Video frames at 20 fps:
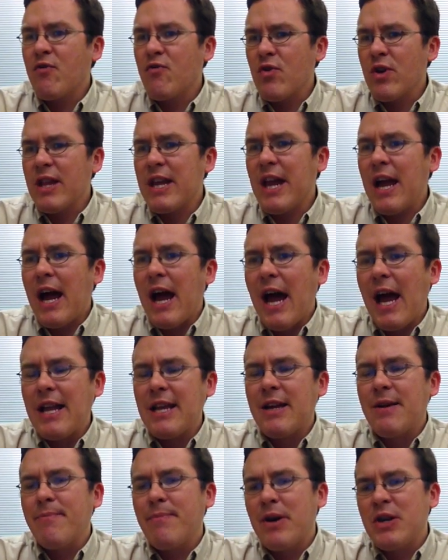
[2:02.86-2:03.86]
a really
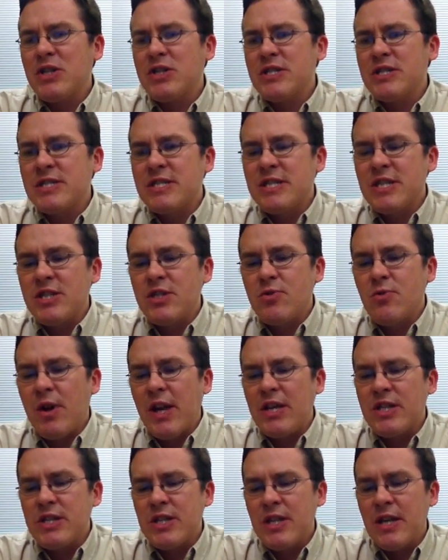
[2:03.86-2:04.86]
hot combustion
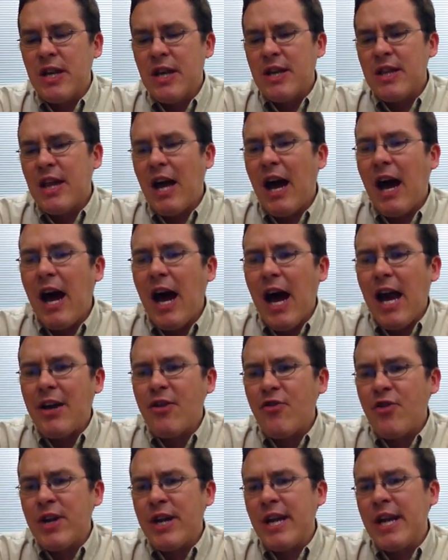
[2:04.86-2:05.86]
situation, the
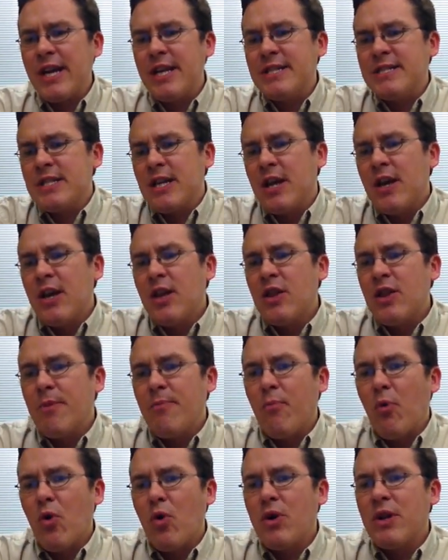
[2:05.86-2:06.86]
hotter it is,
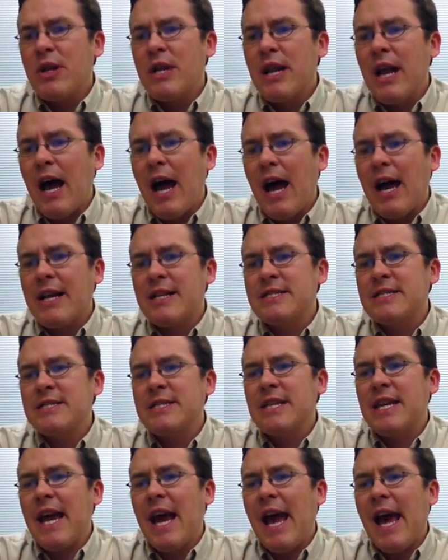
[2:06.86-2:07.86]
the more
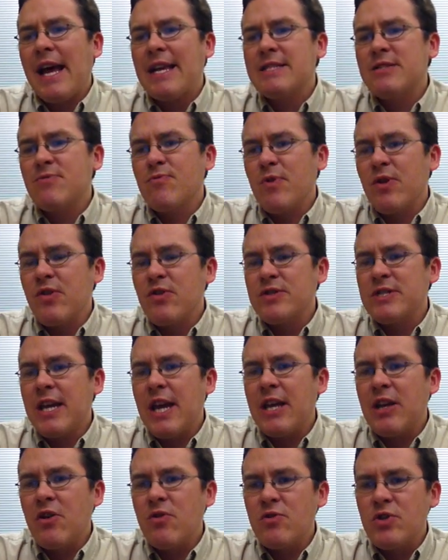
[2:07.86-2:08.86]
NOx gas, whether it's
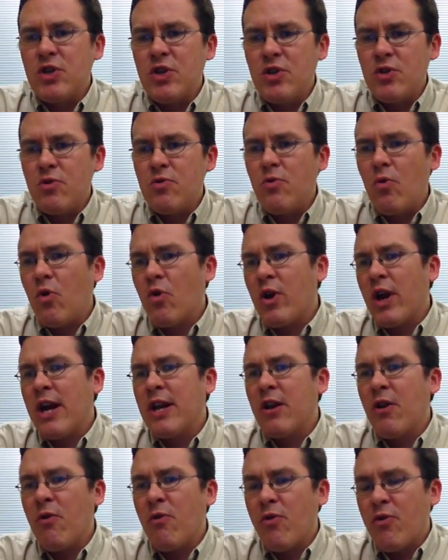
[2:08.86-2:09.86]
NO2 or
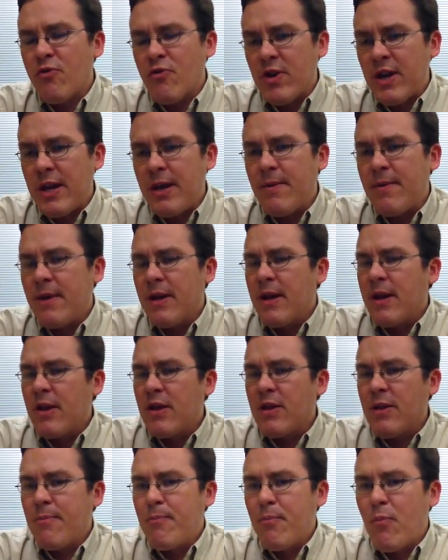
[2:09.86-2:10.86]
NO3,
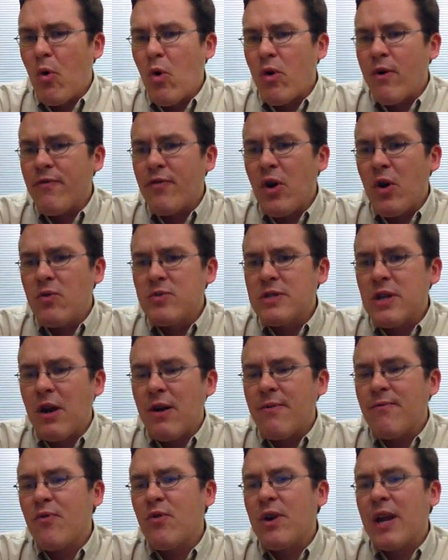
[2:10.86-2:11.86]
the more of those
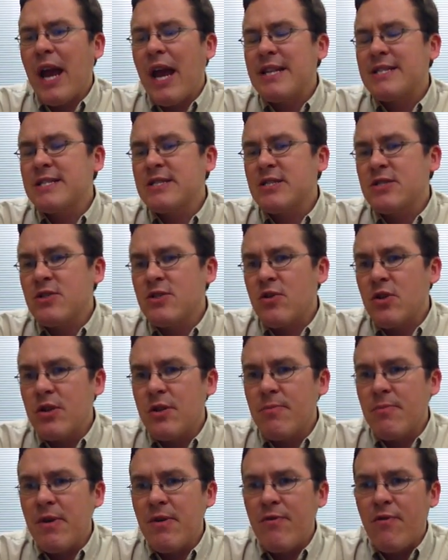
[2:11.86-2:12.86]
harmful gases are
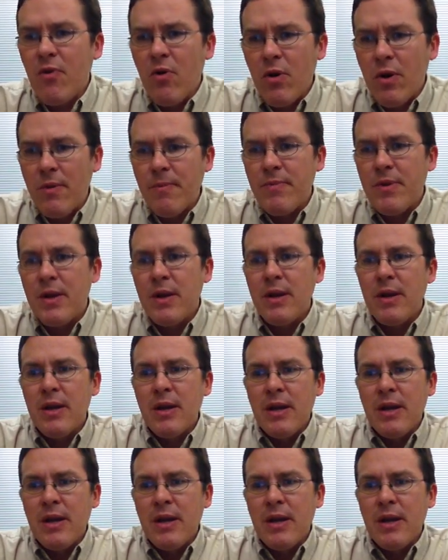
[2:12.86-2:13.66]
going to be formed.